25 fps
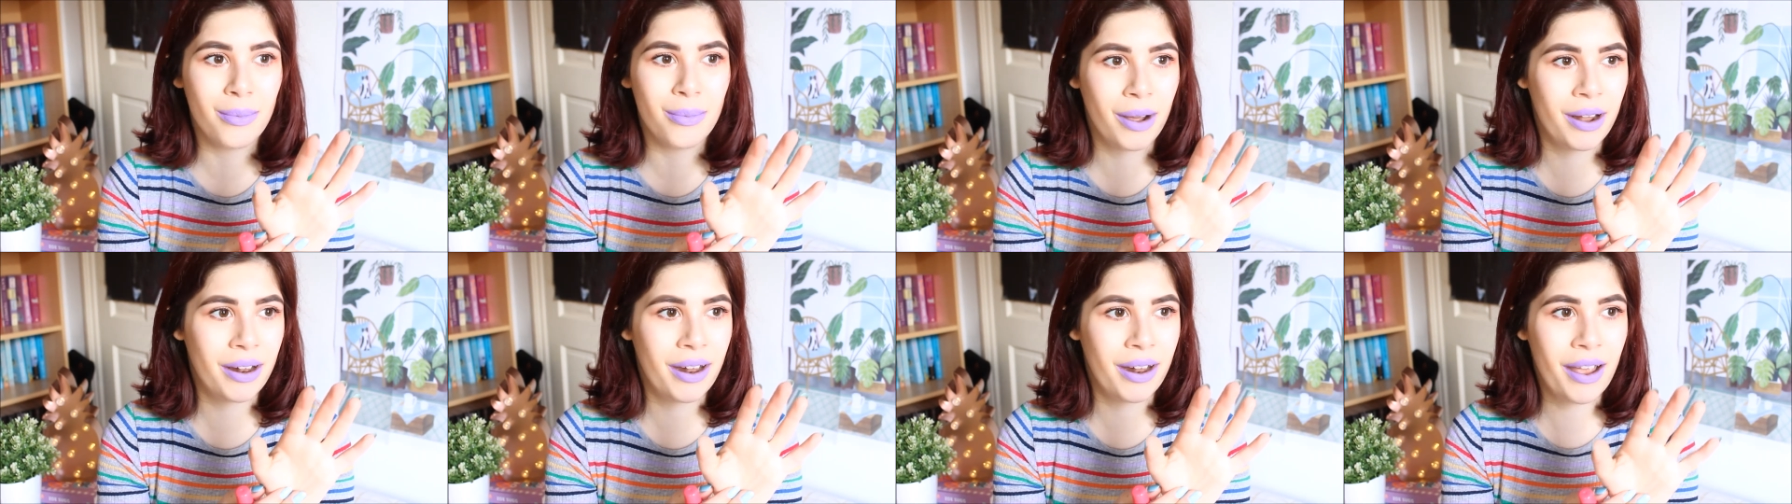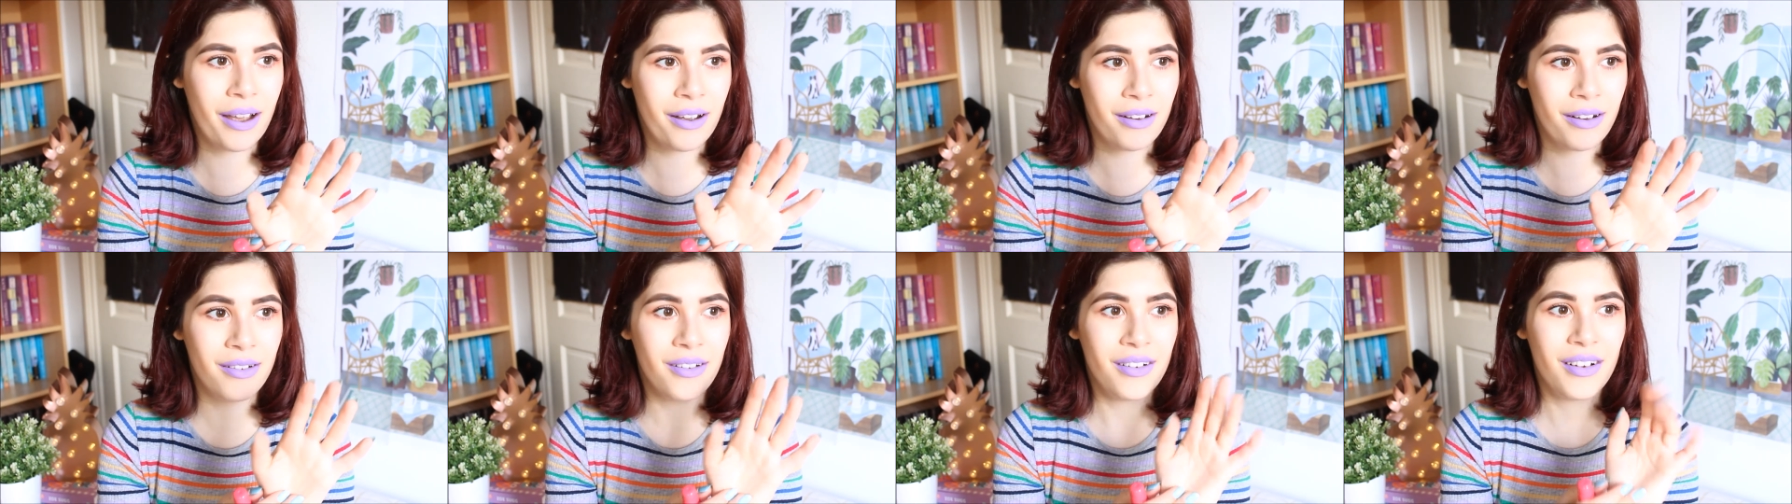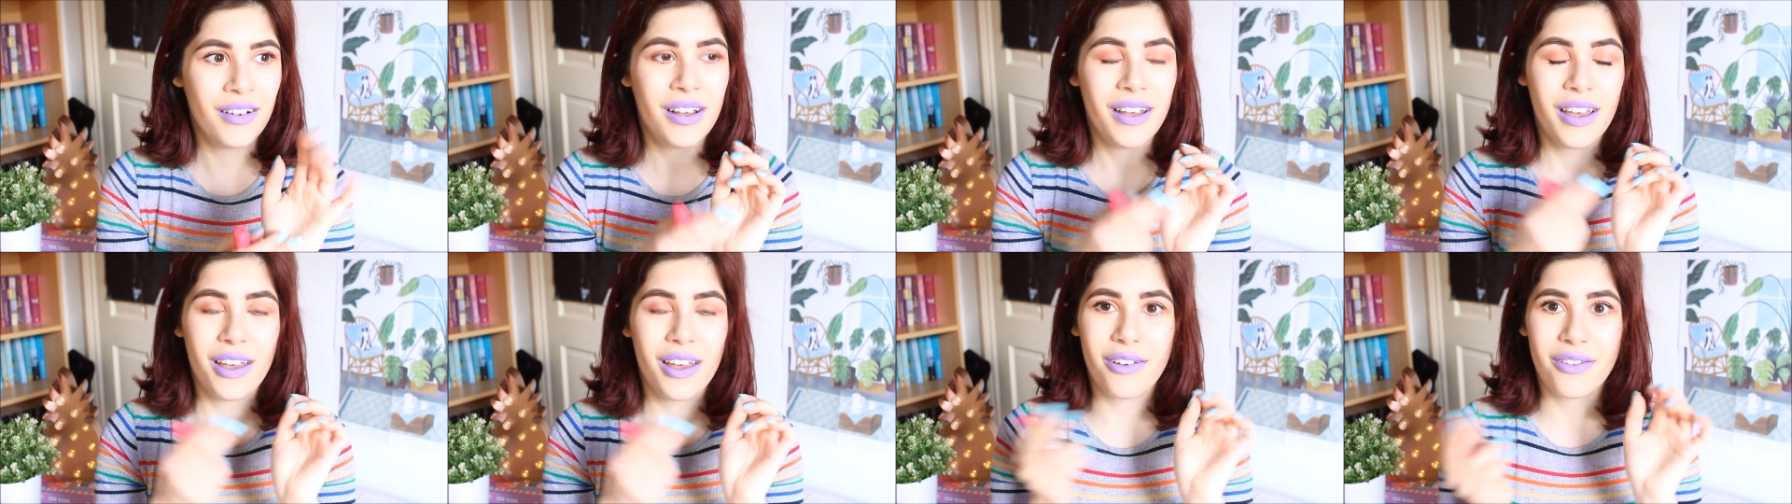my nail,
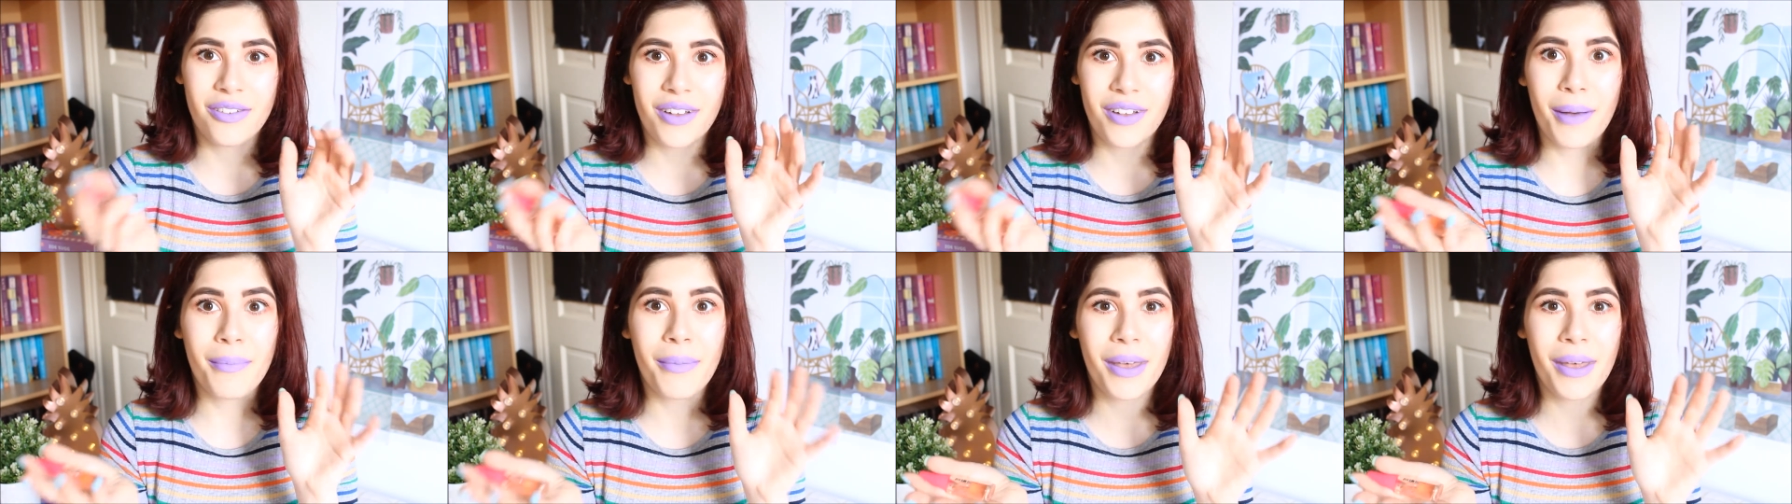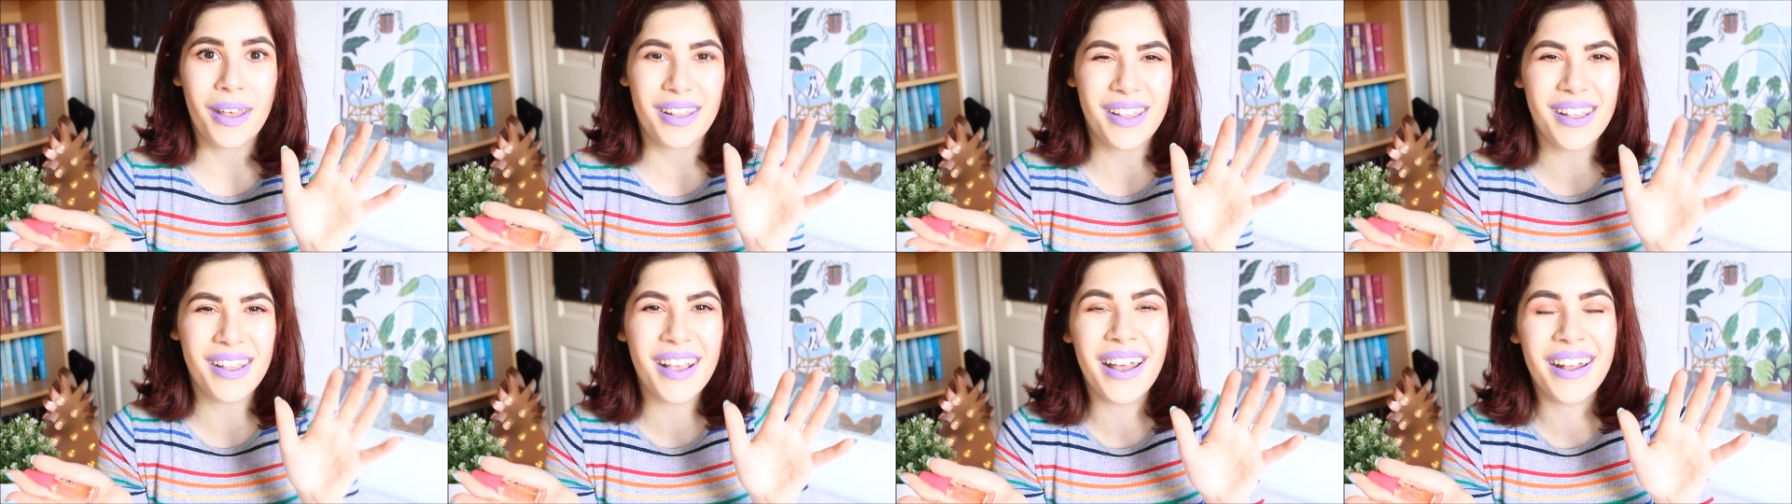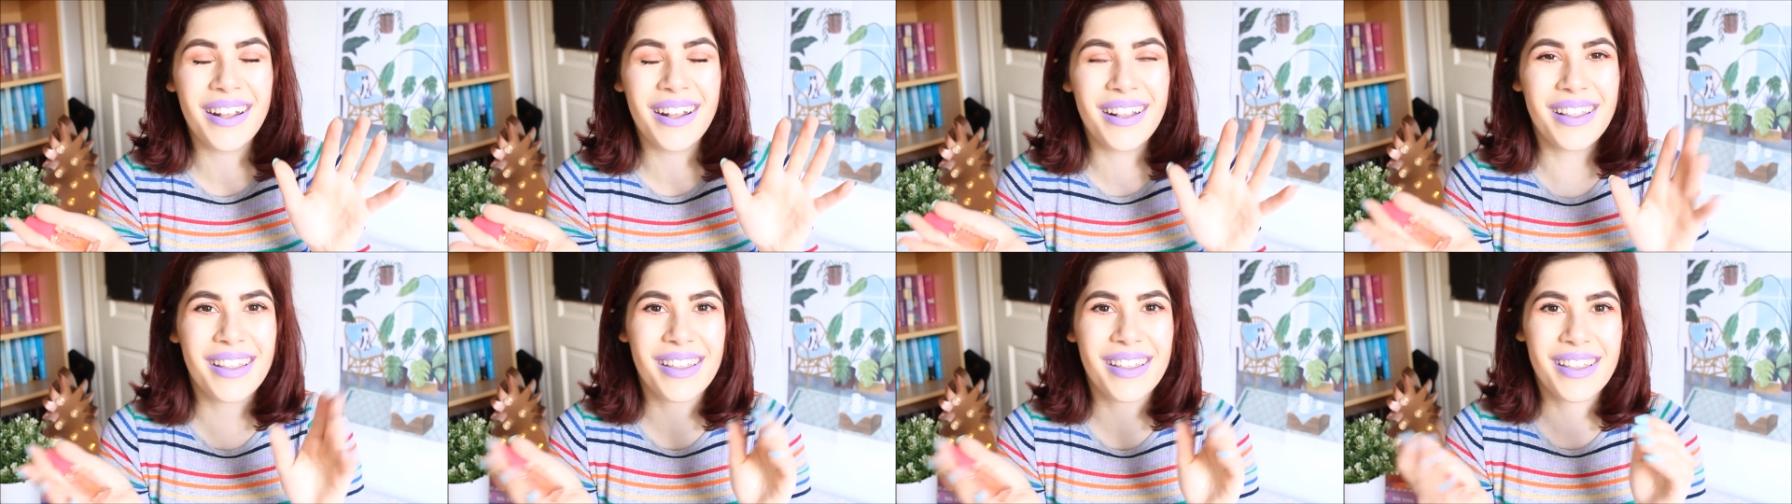if that makes
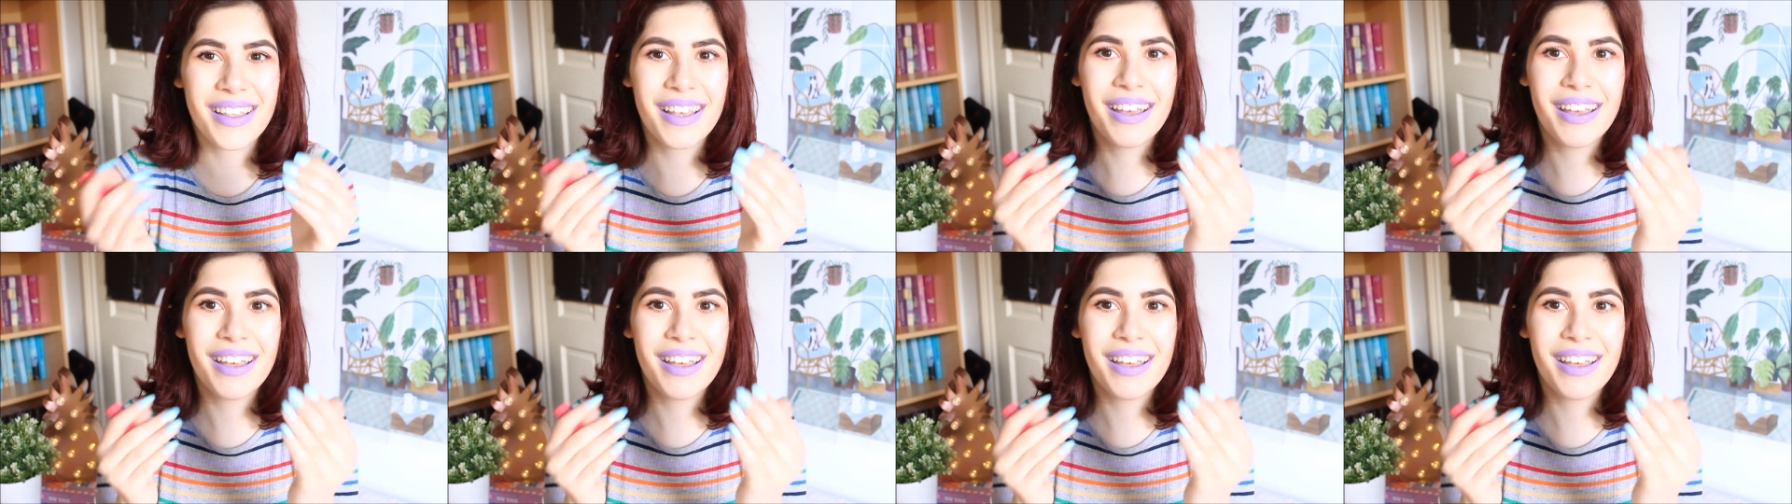sense.